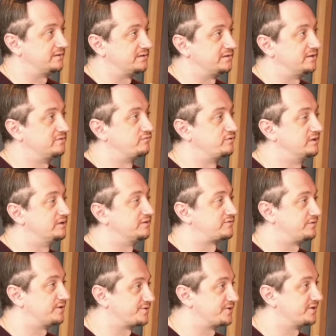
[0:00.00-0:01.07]
and he really
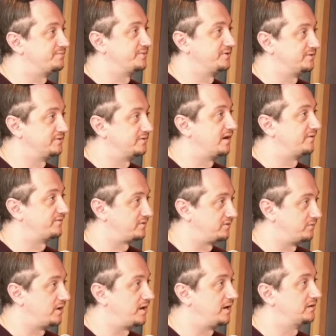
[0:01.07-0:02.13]
trusted me after a
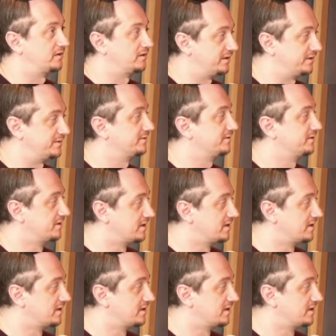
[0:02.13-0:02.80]
while, and